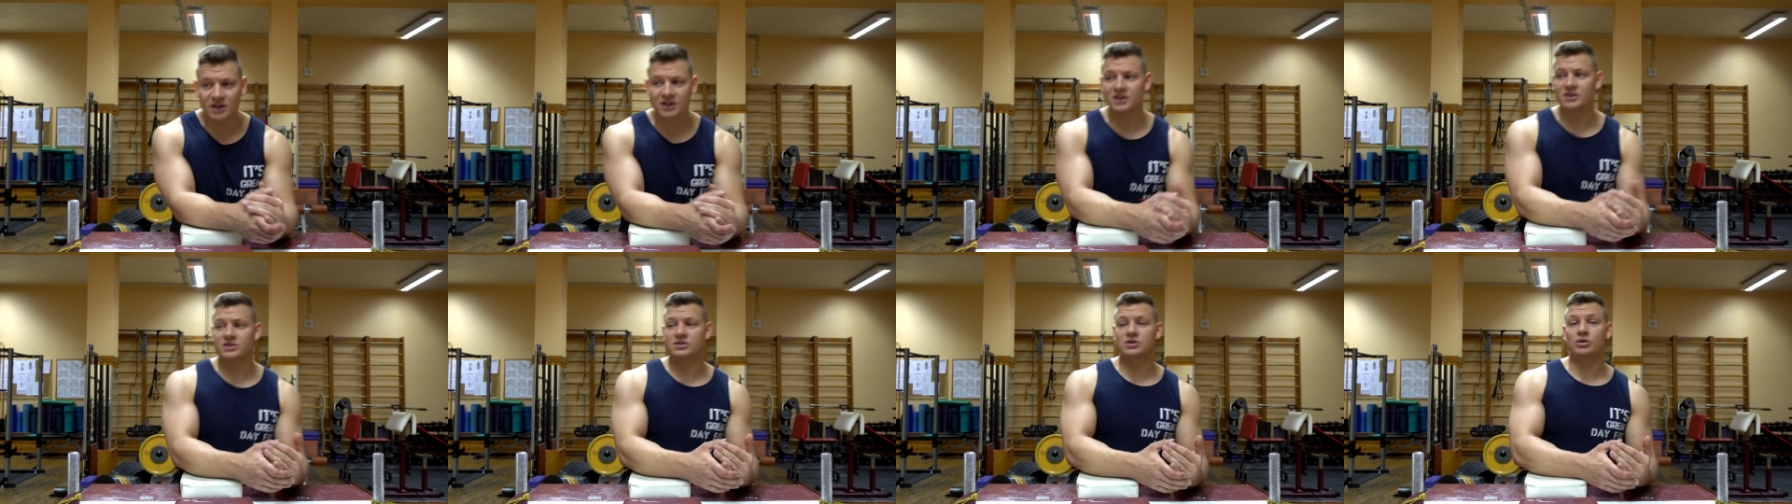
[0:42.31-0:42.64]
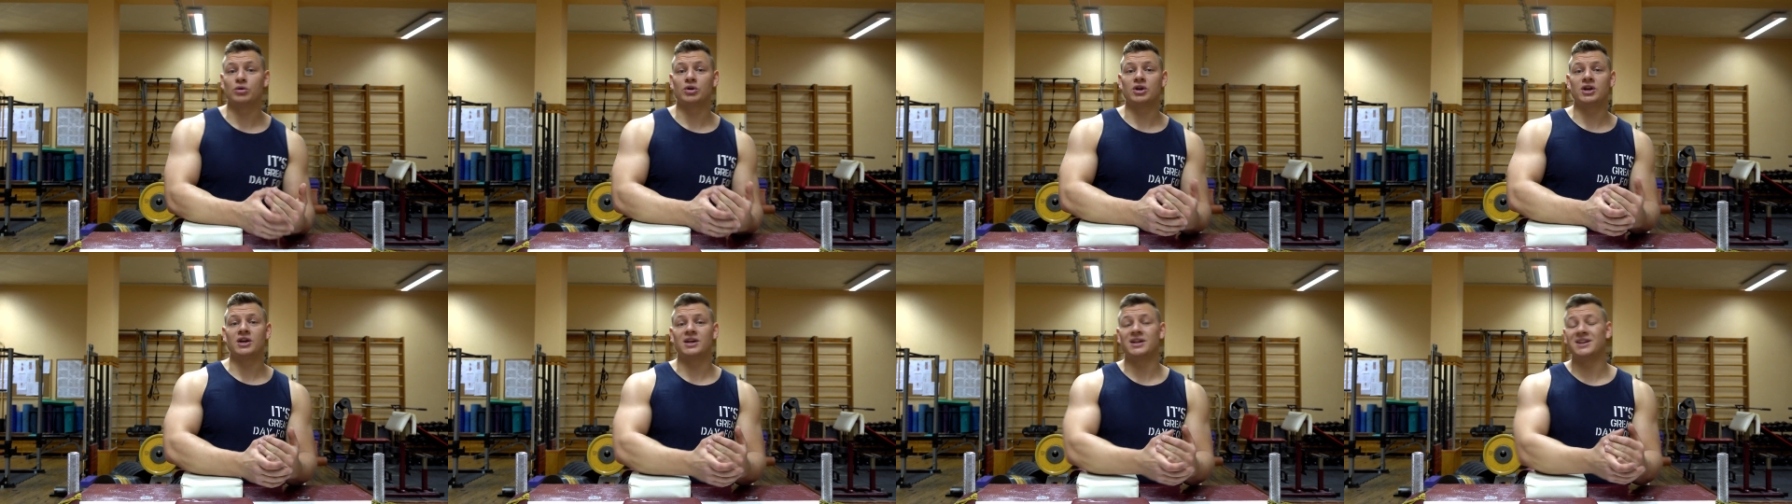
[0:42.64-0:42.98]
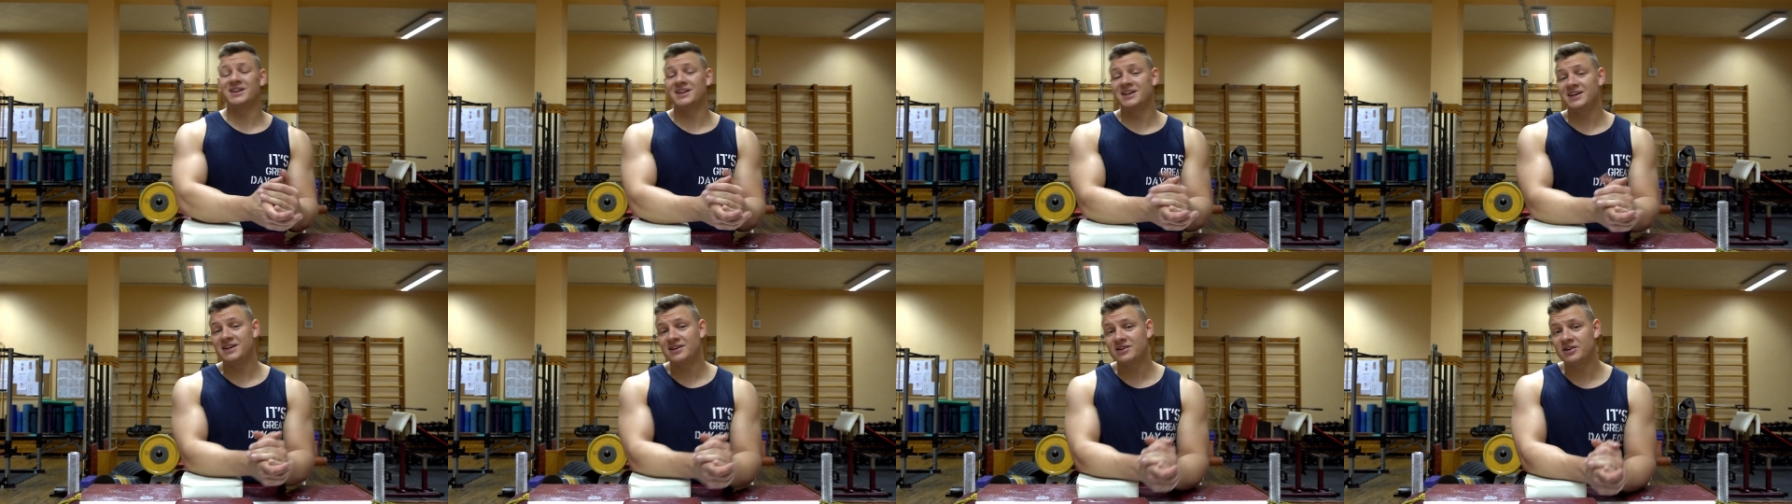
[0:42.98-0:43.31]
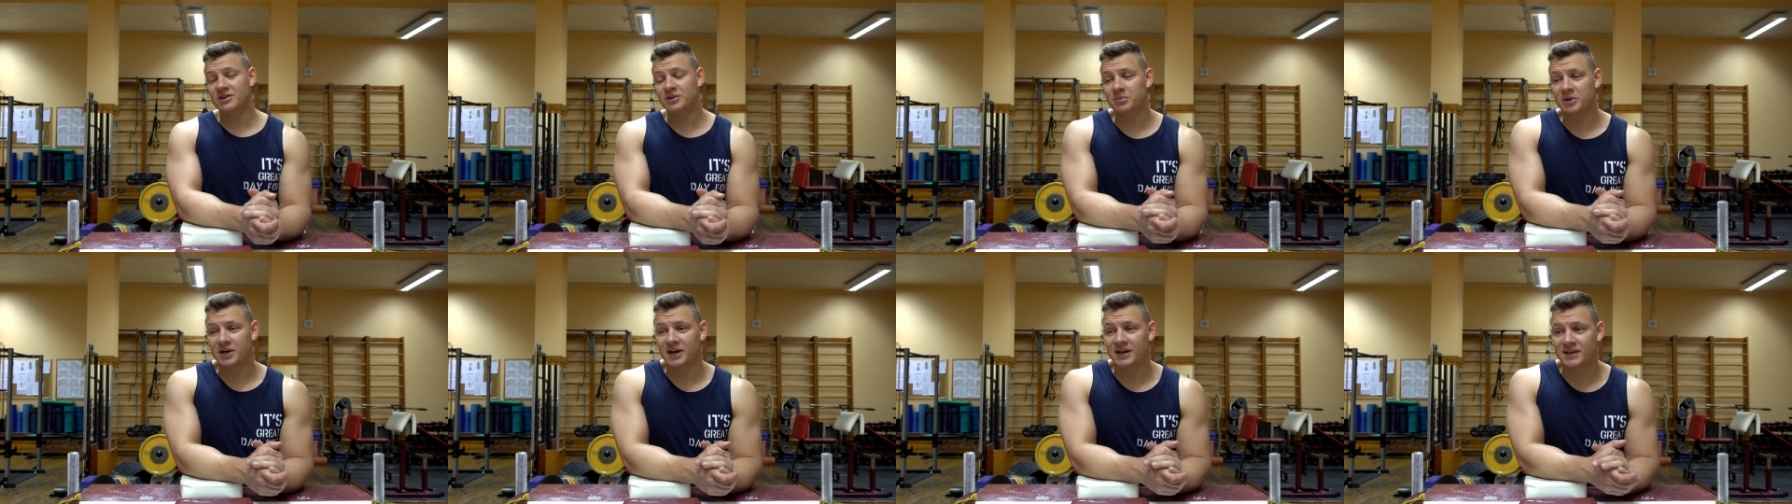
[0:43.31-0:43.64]
He's looking
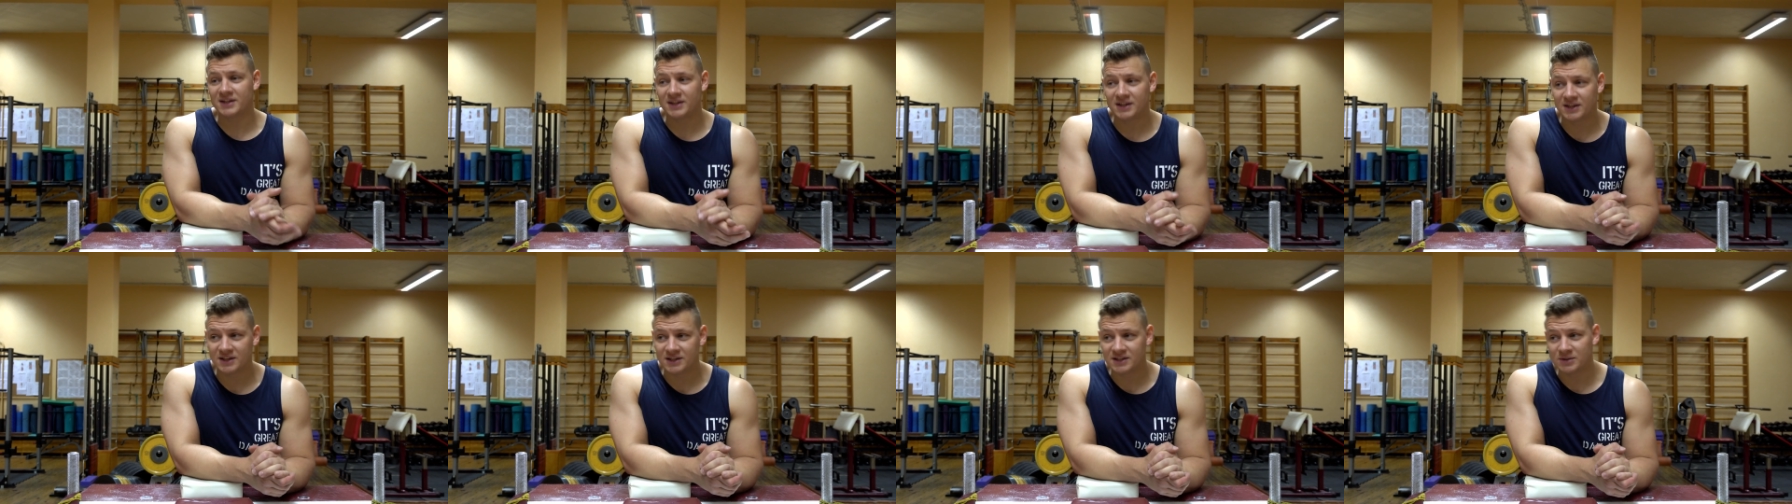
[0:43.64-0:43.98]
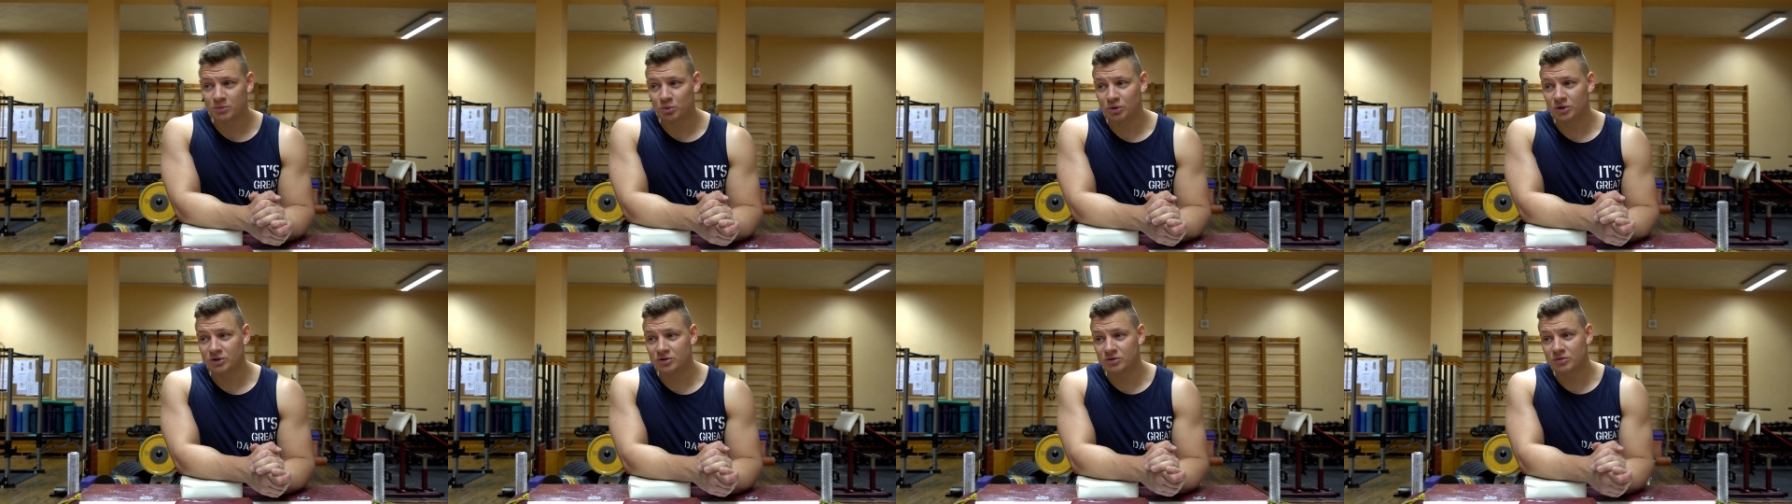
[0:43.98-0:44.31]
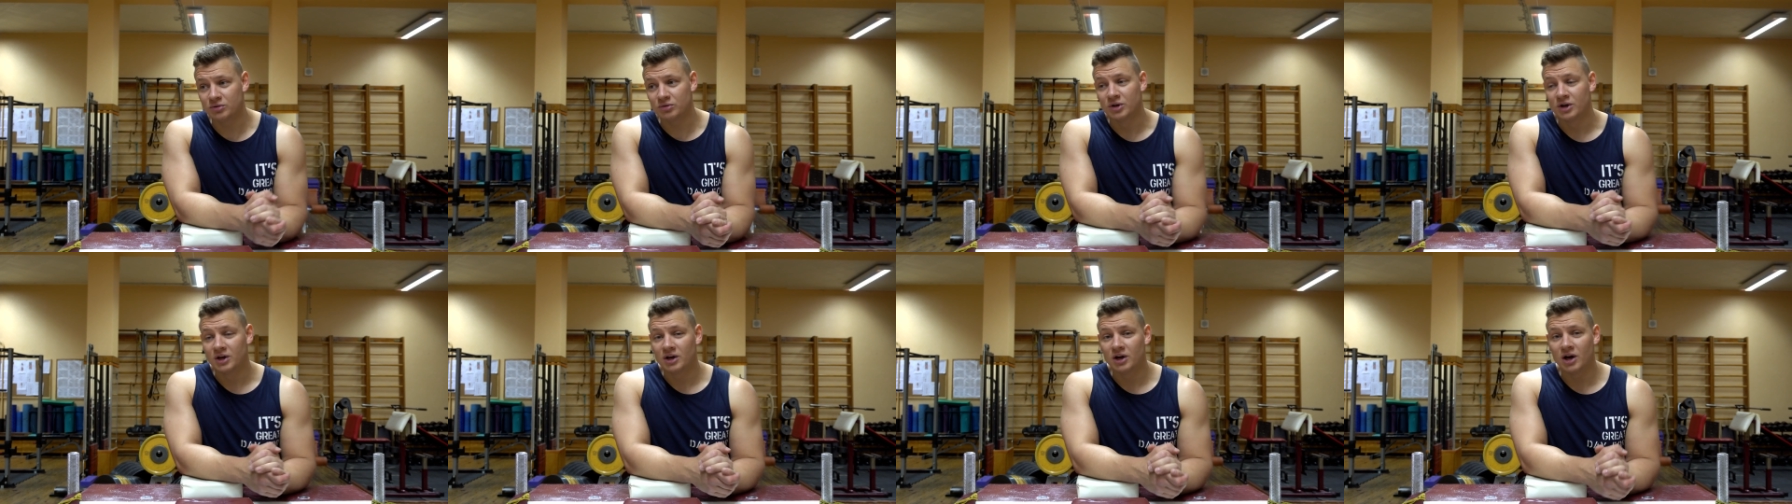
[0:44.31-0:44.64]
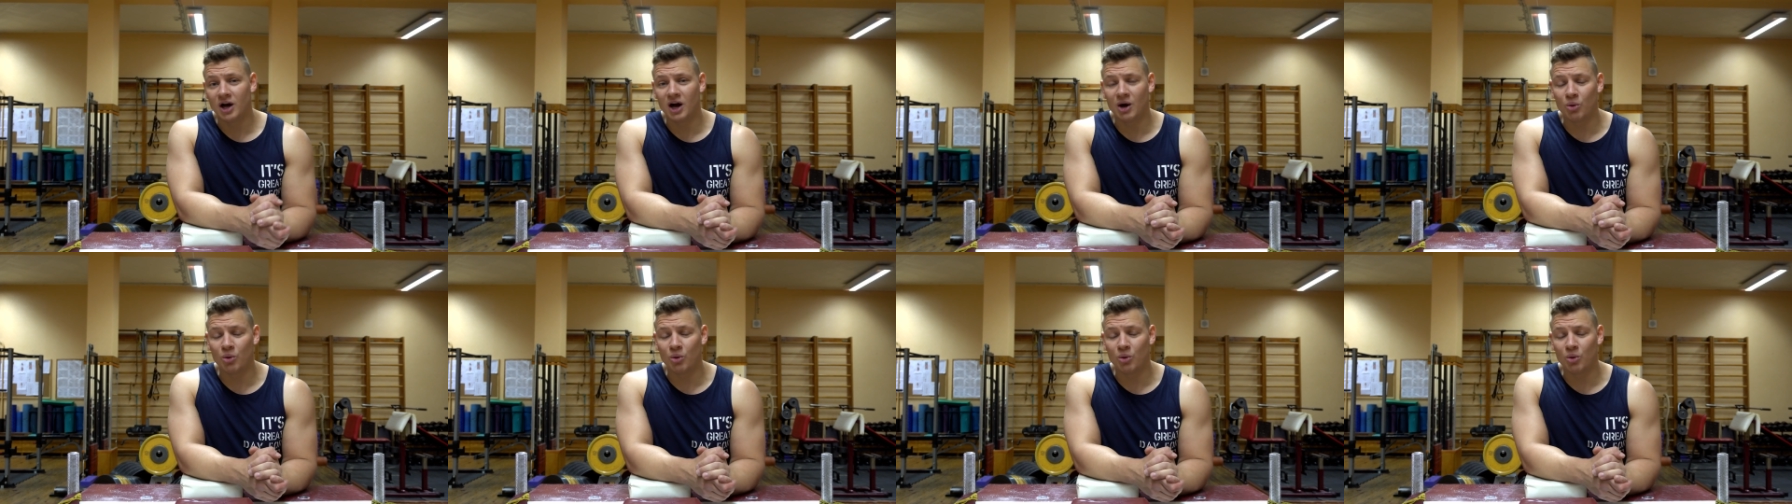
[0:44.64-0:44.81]
leaner, but I think he will do